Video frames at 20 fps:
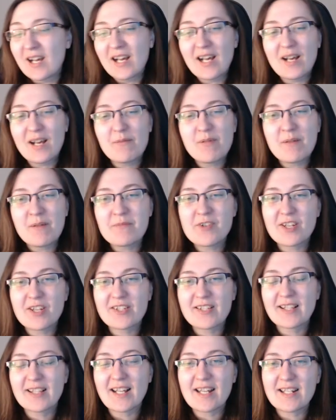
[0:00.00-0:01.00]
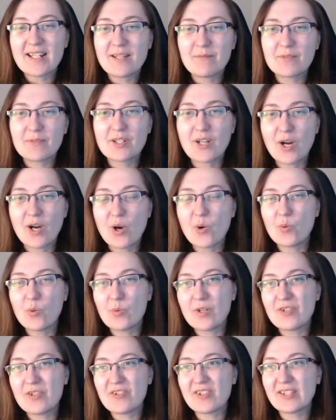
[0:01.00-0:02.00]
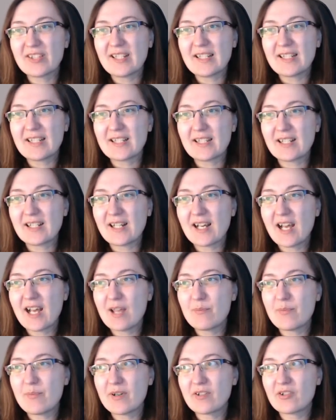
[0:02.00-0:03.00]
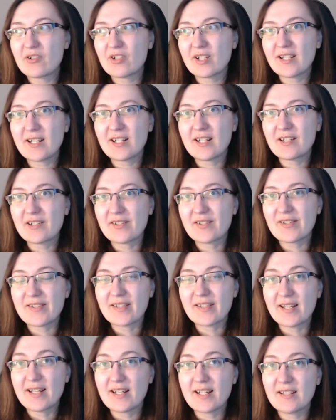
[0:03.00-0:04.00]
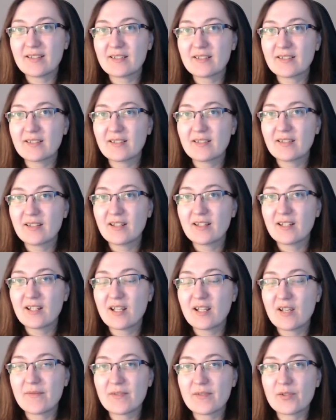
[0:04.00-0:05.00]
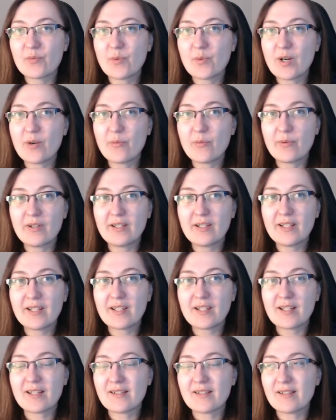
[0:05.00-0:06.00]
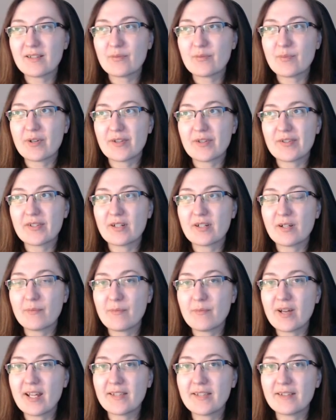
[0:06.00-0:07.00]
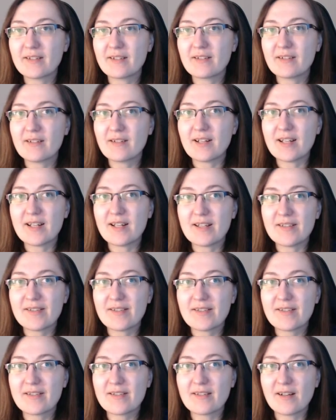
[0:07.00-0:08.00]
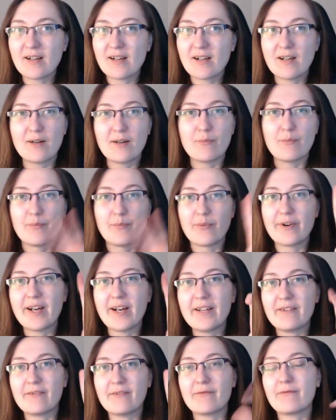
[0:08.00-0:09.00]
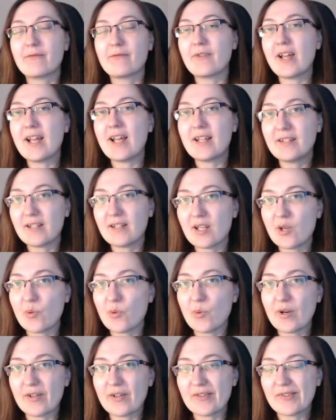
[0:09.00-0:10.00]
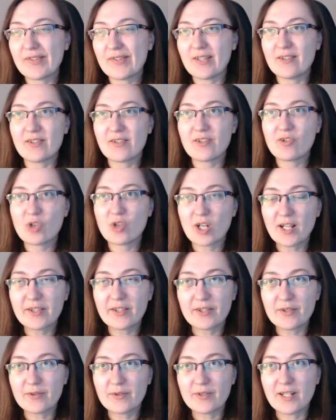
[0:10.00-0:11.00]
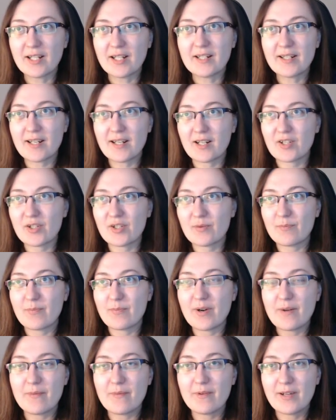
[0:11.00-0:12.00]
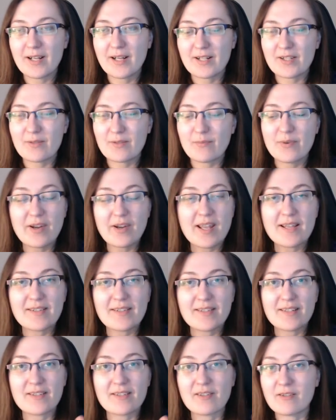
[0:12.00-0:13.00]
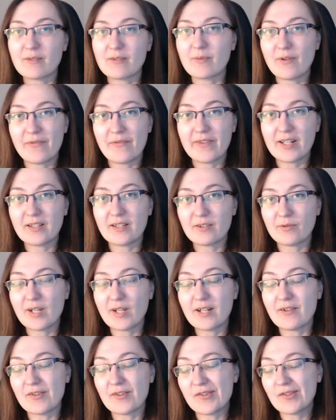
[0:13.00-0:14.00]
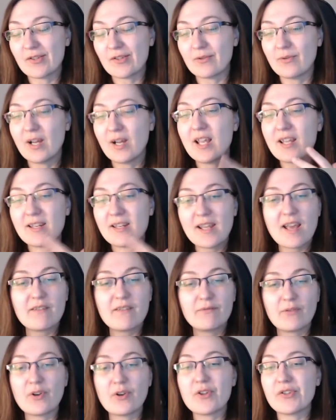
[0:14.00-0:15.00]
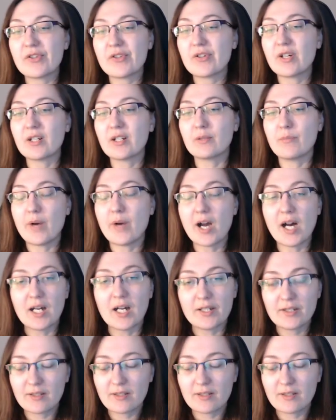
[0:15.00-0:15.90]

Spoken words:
Bam just let him go, which like I partially understand. He was very willing at his personal matter. It's a brother friend he was since childhood, and they experienced this horrible thing together, so they have very strong bond,